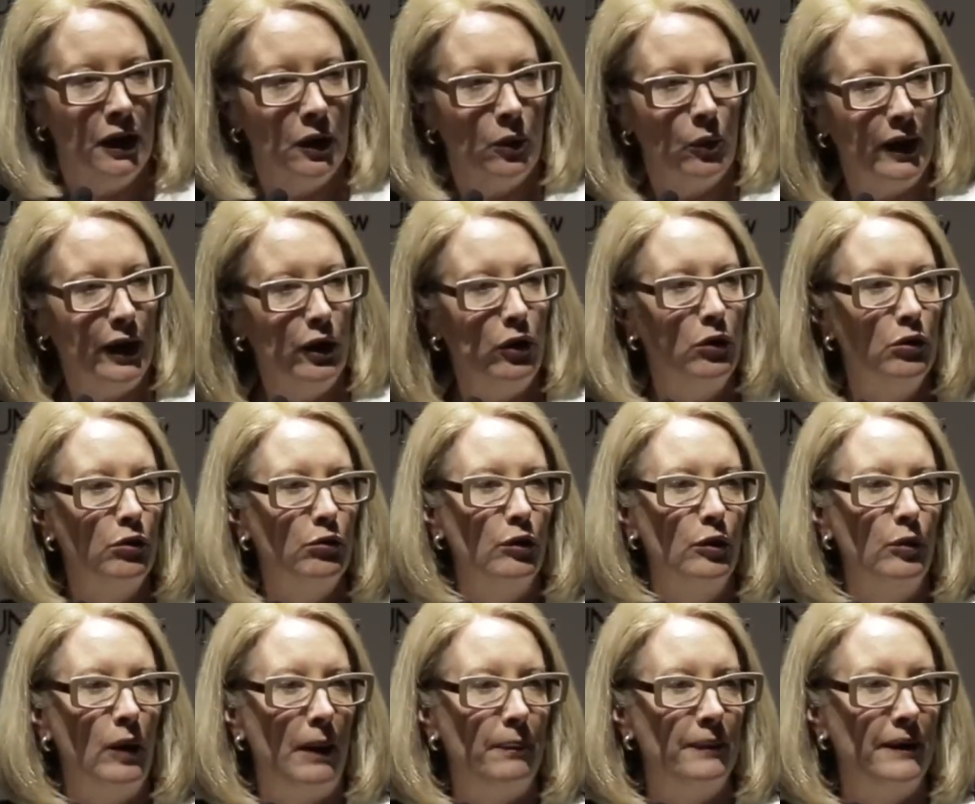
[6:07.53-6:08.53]
We all
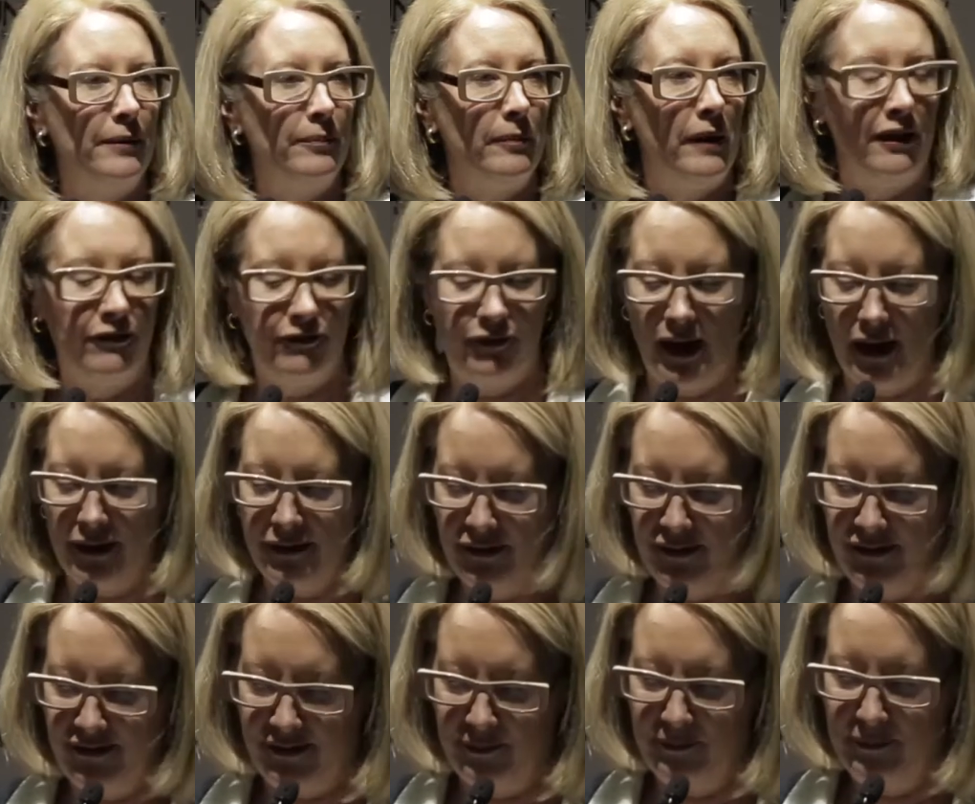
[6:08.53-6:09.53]
grew up in my
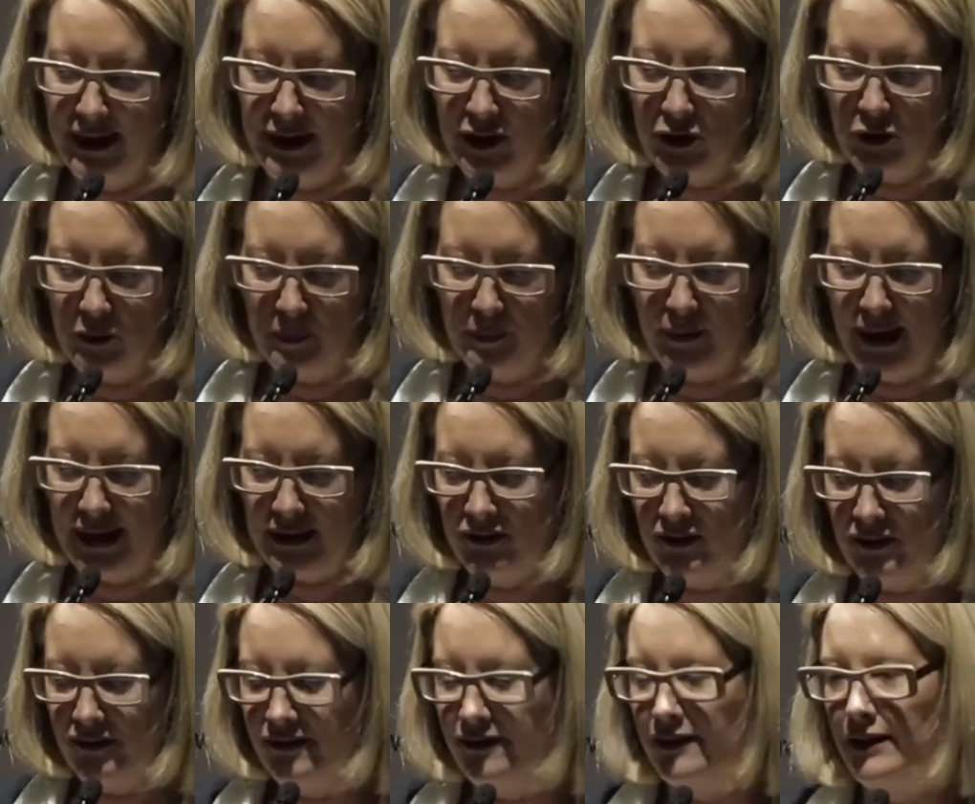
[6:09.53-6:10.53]
father's medical
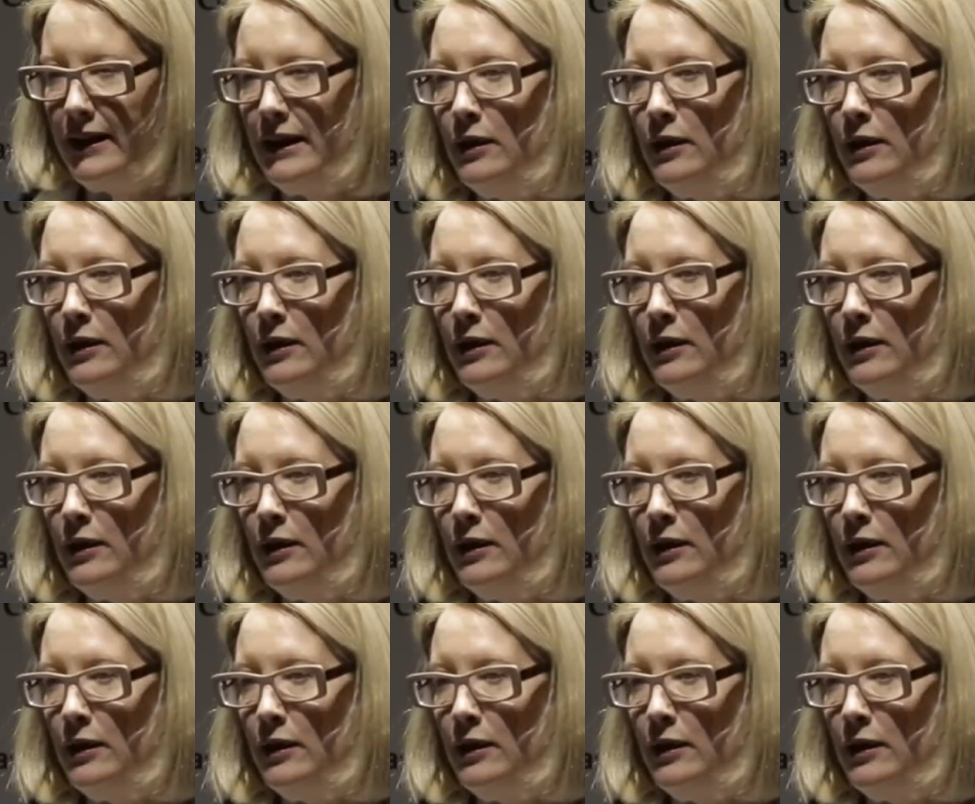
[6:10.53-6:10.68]
practice.